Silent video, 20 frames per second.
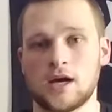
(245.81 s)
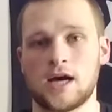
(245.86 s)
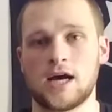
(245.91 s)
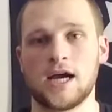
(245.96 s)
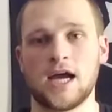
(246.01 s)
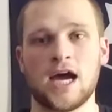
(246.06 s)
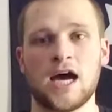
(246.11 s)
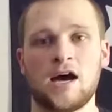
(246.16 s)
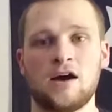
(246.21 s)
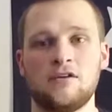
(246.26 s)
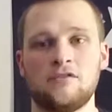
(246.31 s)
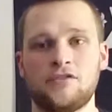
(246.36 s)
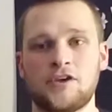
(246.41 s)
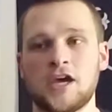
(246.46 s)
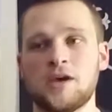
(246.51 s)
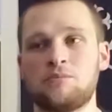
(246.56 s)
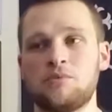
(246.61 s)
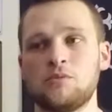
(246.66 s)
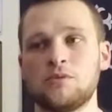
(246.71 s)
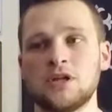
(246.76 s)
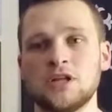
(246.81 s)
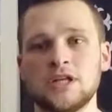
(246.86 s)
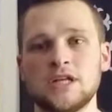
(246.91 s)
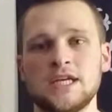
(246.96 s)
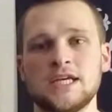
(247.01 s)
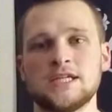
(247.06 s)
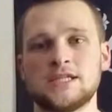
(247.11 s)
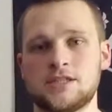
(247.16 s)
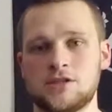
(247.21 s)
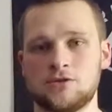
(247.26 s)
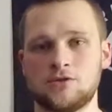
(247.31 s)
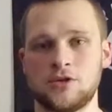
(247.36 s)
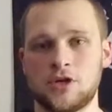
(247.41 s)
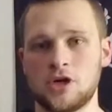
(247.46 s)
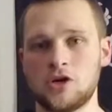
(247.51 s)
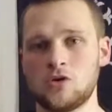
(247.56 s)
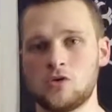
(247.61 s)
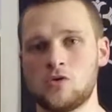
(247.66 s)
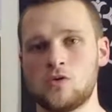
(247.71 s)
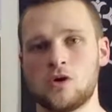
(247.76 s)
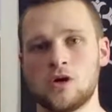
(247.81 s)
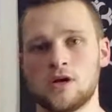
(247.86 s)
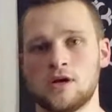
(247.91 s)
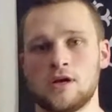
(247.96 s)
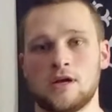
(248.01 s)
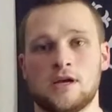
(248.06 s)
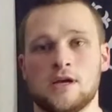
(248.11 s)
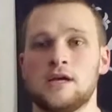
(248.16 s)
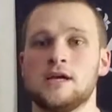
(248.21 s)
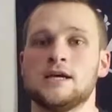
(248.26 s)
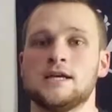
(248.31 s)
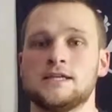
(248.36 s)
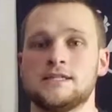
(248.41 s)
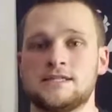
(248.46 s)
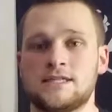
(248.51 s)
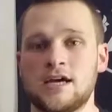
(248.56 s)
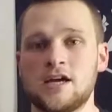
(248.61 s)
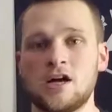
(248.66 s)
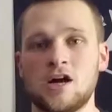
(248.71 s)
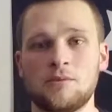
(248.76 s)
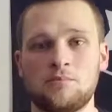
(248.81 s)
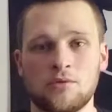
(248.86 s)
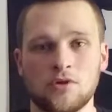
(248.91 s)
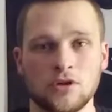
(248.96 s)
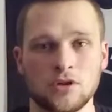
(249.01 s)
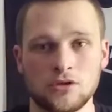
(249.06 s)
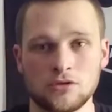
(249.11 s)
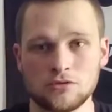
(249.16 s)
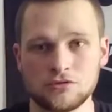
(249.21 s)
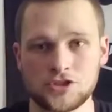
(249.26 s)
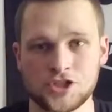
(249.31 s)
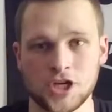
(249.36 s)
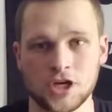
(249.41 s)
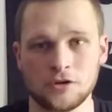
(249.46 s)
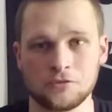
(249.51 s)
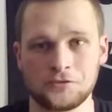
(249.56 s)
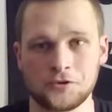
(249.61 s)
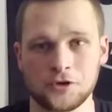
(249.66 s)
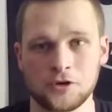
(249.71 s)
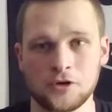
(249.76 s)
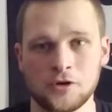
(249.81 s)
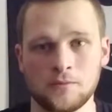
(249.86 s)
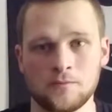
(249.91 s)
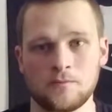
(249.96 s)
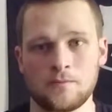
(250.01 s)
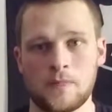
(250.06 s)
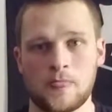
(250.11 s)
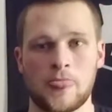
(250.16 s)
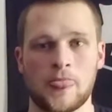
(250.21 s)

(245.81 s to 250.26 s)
I have capabilities to go set up a little shelter.